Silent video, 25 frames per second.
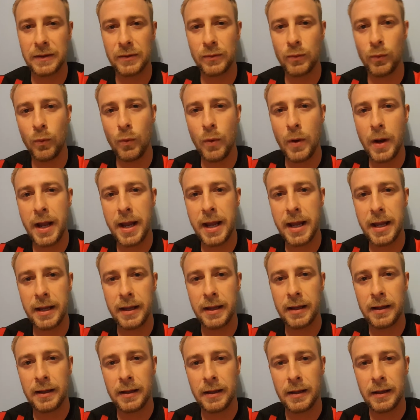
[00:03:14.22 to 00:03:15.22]

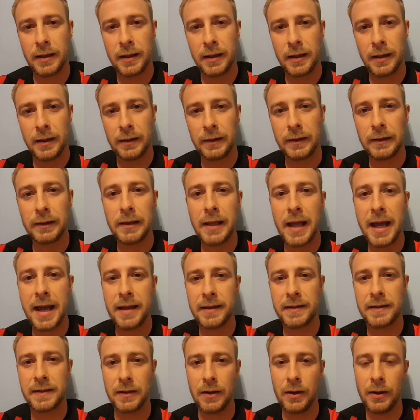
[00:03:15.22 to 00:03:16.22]
way
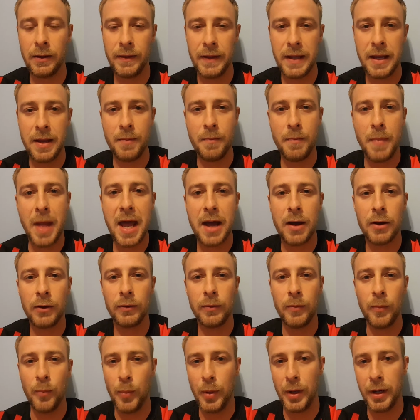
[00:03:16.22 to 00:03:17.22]
less on the
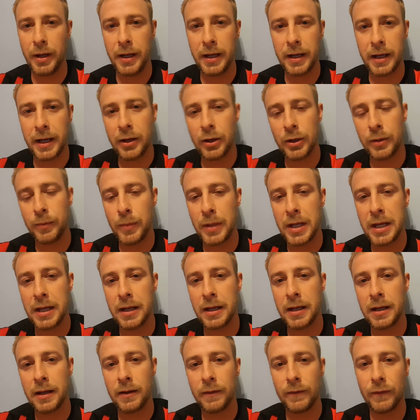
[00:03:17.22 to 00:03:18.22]
amount, but it could
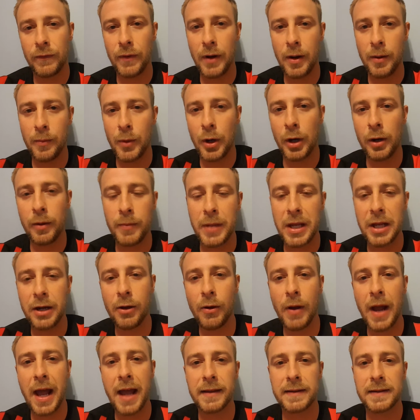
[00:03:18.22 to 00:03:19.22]
be from our
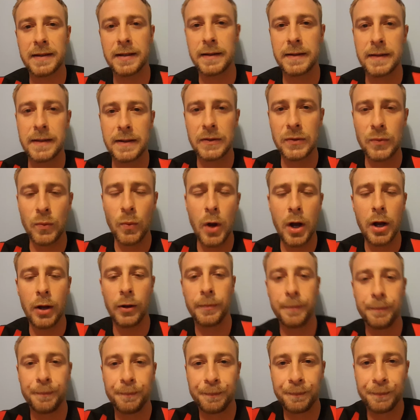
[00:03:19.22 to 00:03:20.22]
amino acids as
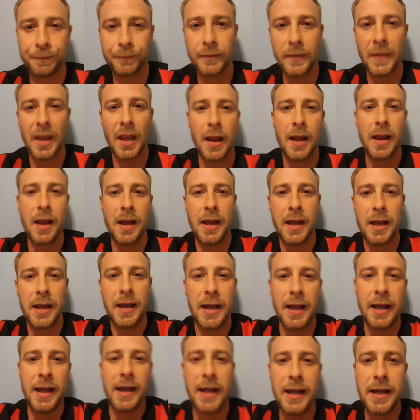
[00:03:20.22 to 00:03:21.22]
well.
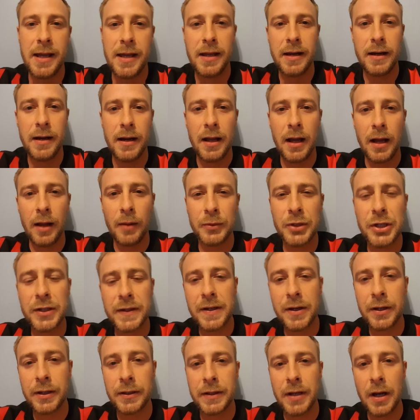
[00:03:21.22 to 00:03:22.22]
And I'm
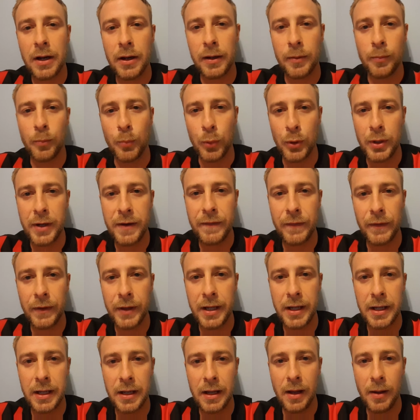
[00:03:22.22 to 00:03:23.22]
just going to talk
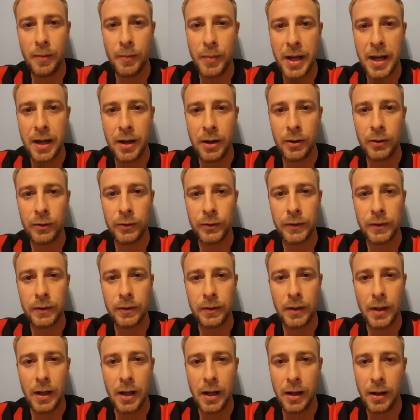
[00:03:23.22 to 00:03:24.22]
briefly about
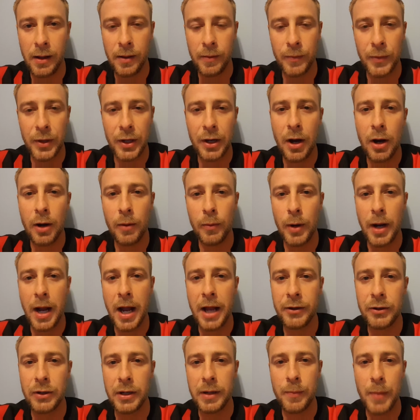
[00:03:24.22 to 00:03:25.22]
the
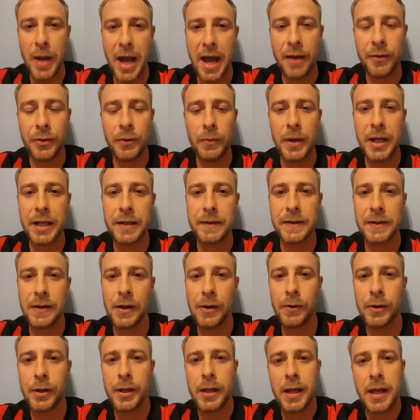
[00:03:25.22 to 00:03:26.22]
carbohydrate pathway.
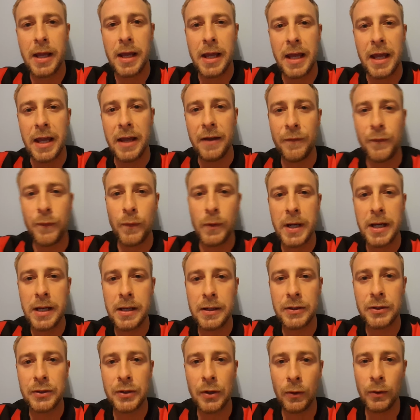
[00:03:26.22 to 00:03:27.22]
So if we
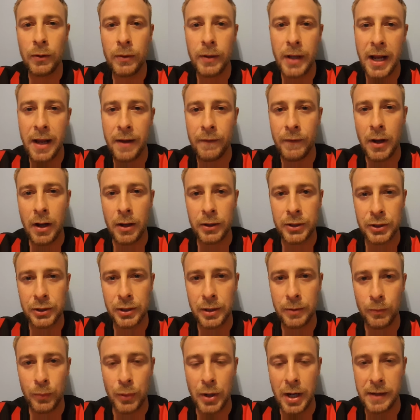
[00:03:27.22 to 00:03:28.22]
don't have
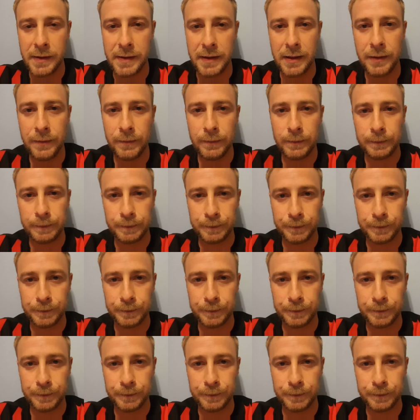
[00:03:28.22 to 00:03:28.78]
oxygen present,